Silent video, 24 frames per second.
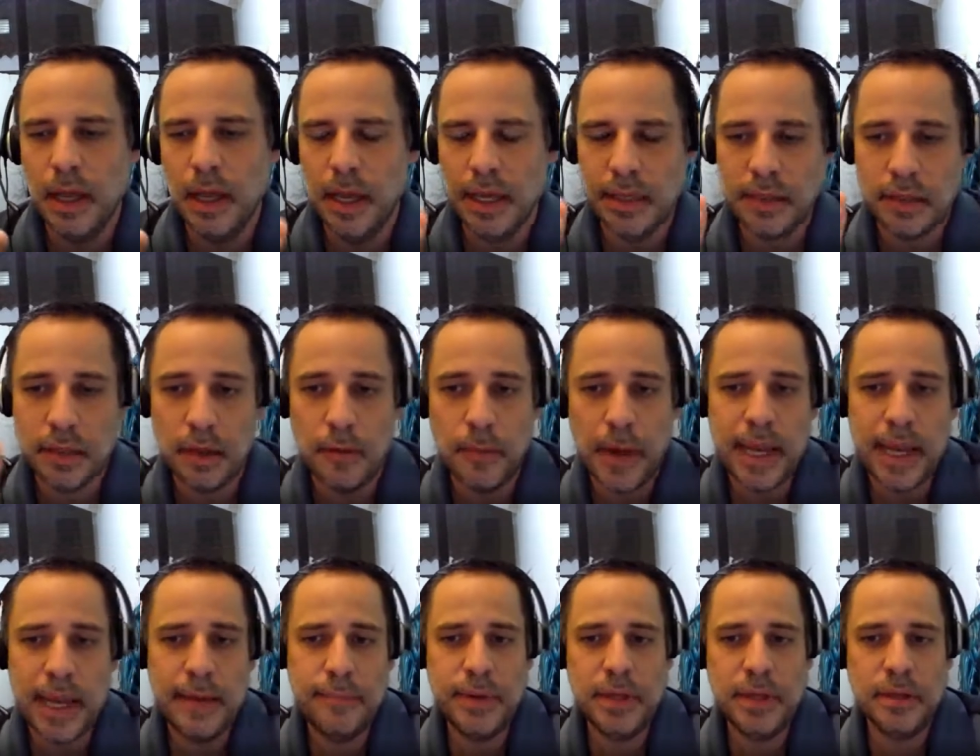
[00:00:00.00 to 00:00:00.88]
And so my
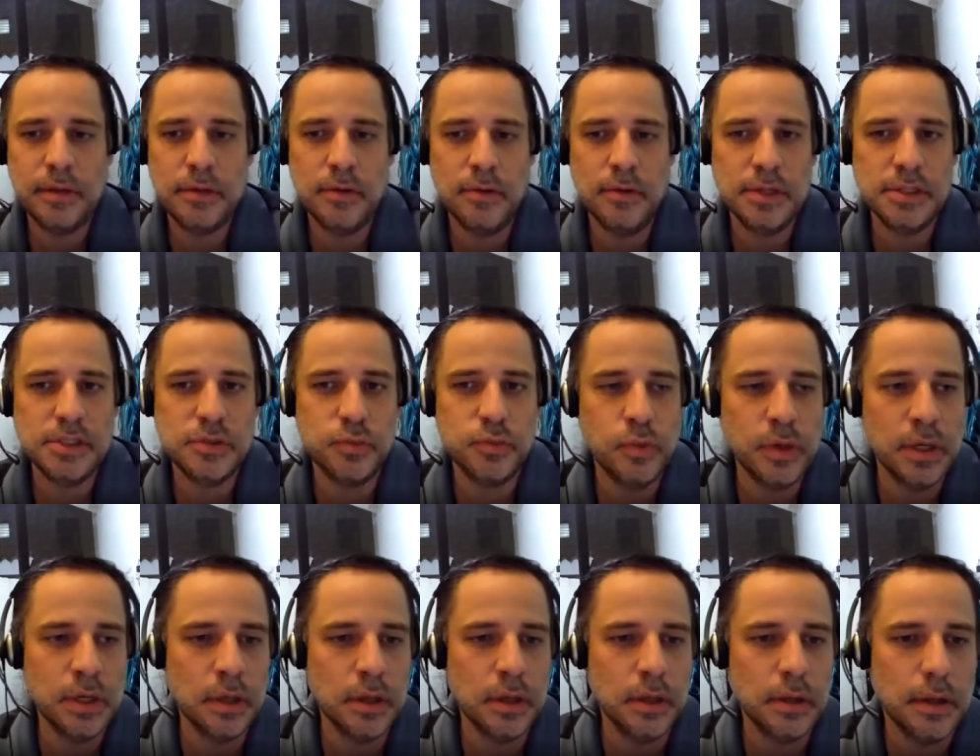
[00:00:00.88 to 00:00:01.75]
AP students
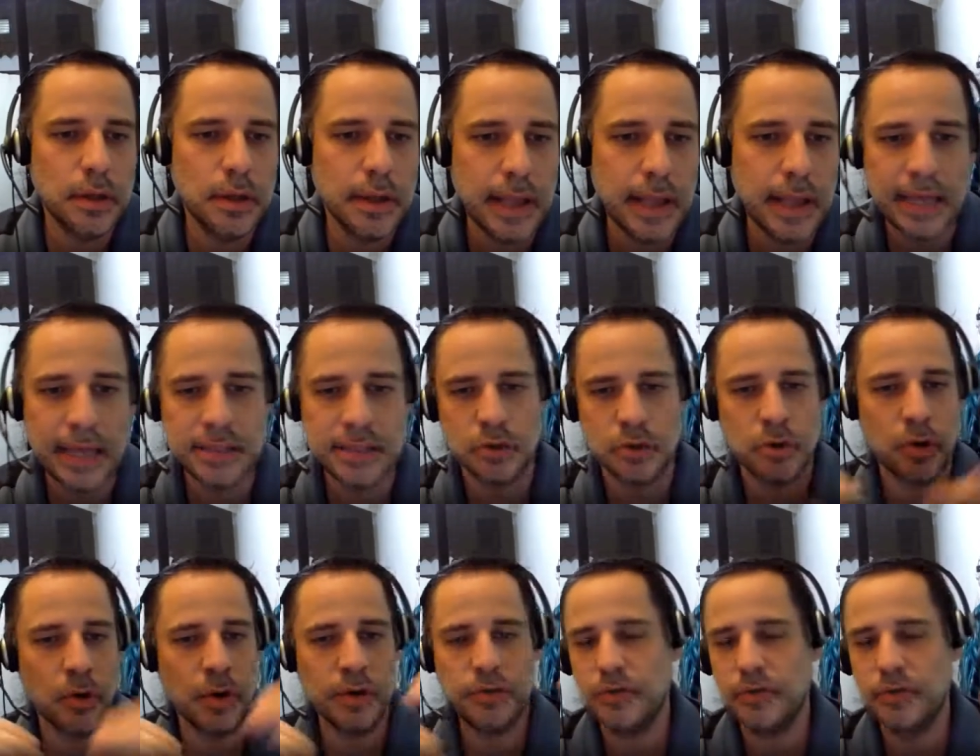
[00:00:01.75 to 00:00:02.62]
will, as they're
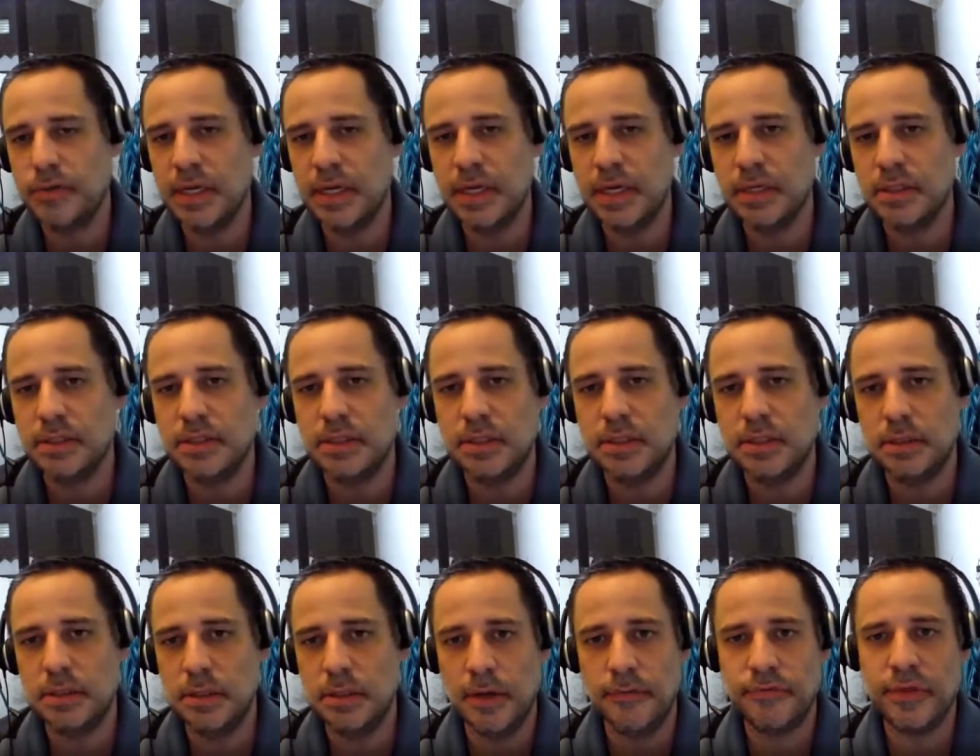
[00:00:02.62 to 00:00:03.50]
going through things,
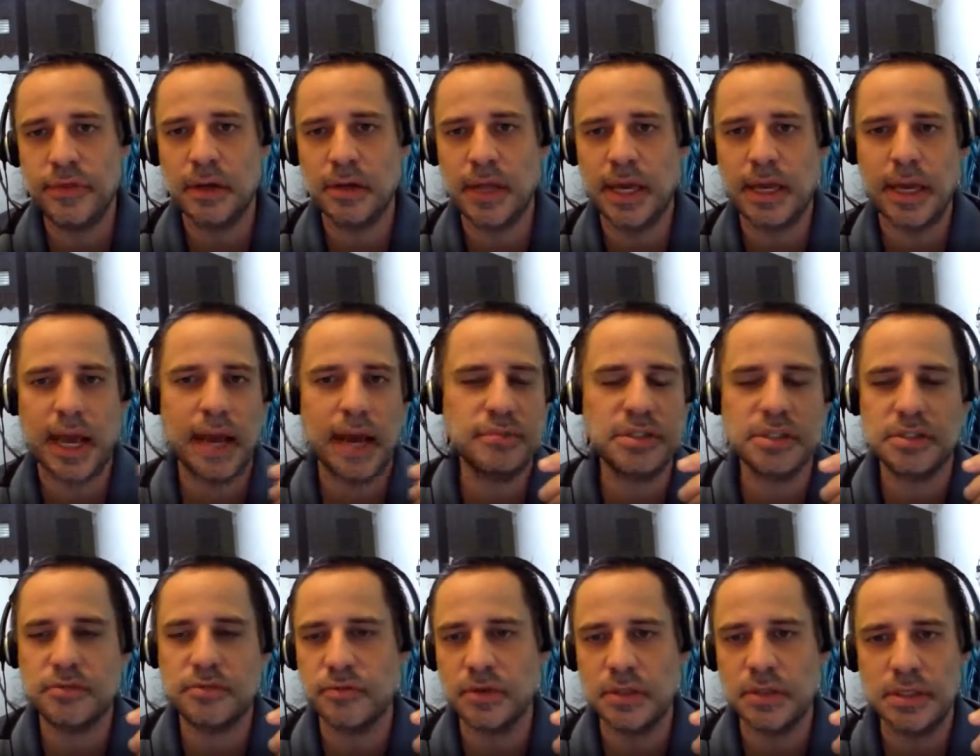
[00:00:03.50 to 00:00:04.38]
if they're like, I'm
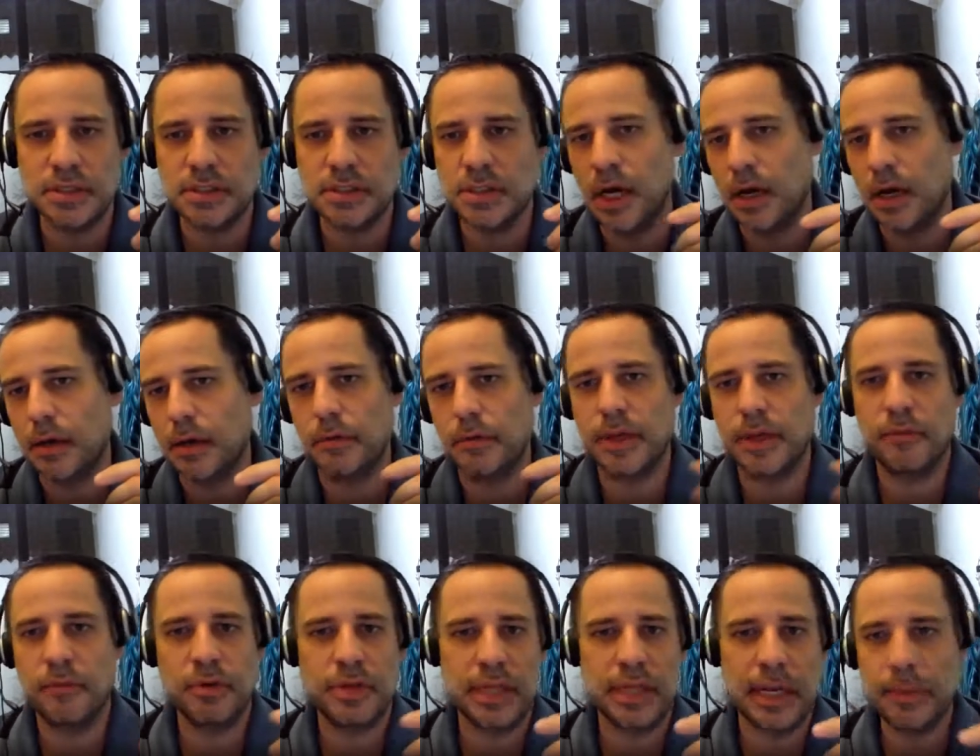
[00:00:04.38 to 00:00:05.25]
just really stuck, can
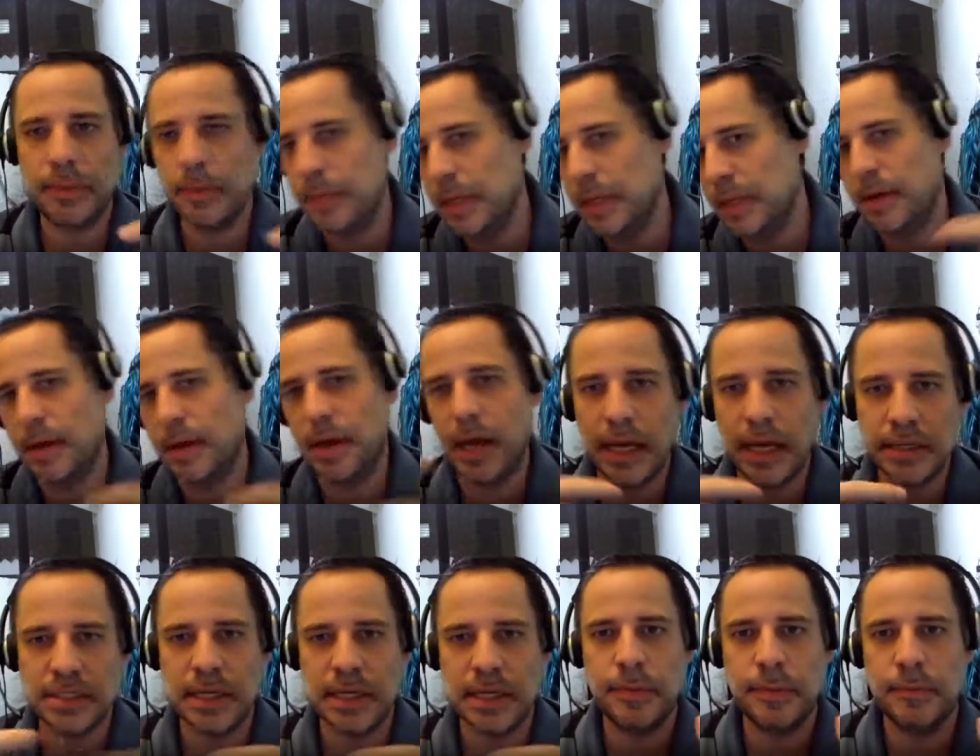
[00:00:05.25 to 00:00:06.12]
we set up a meet? I'll
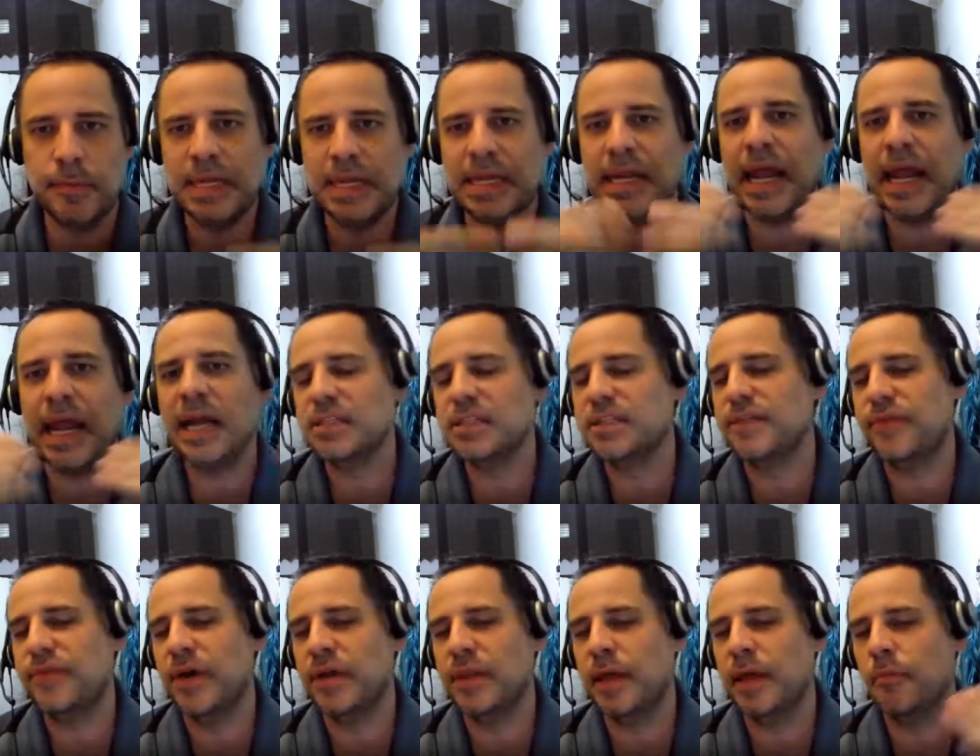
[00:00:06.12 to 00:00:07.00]
set up a meet. And I actually
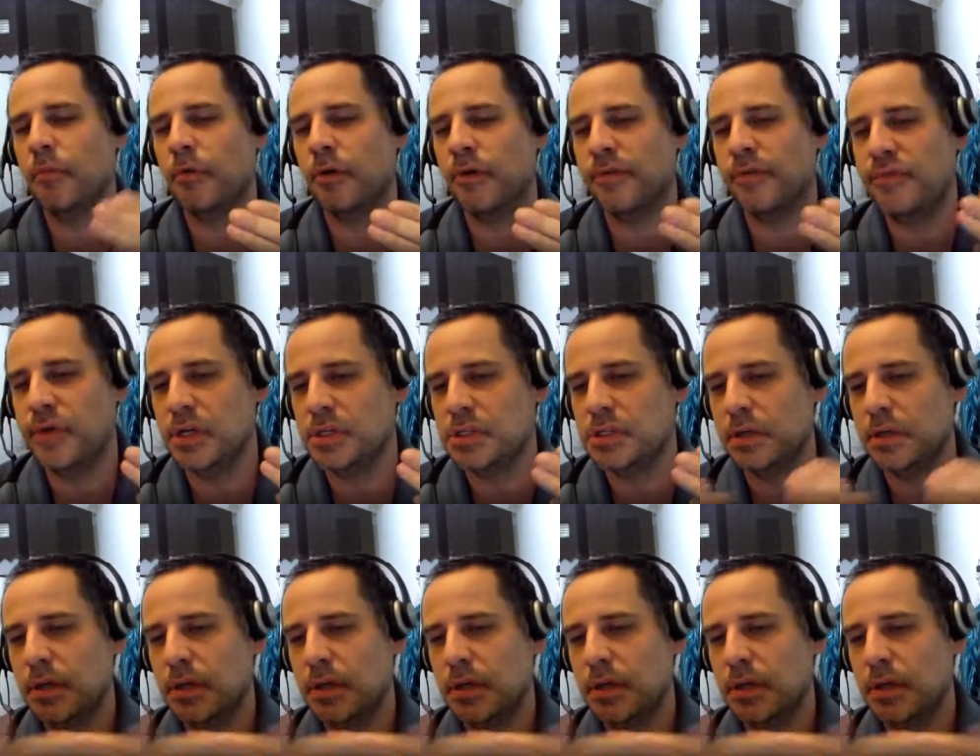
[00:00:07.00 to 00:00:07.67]
find that more efficient